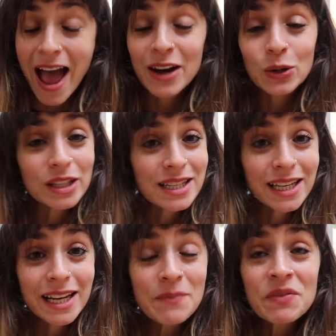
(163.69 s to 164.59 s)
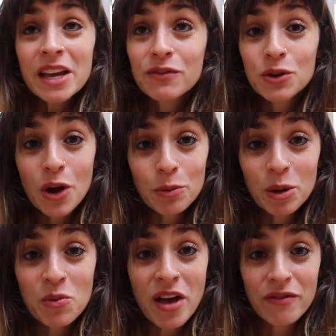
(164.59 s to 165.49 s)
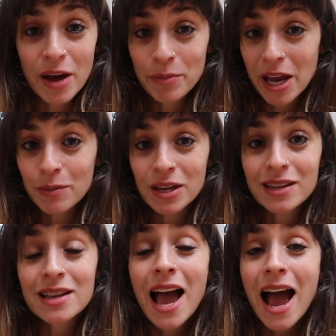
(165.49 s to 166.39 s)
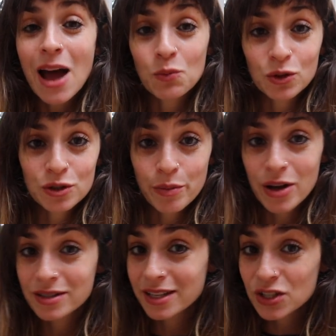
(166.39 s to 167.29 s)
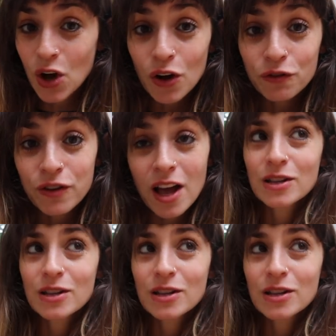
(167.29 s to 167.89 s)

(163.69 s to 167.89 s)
And honestly, if you know people that have had babies and want to pass things off,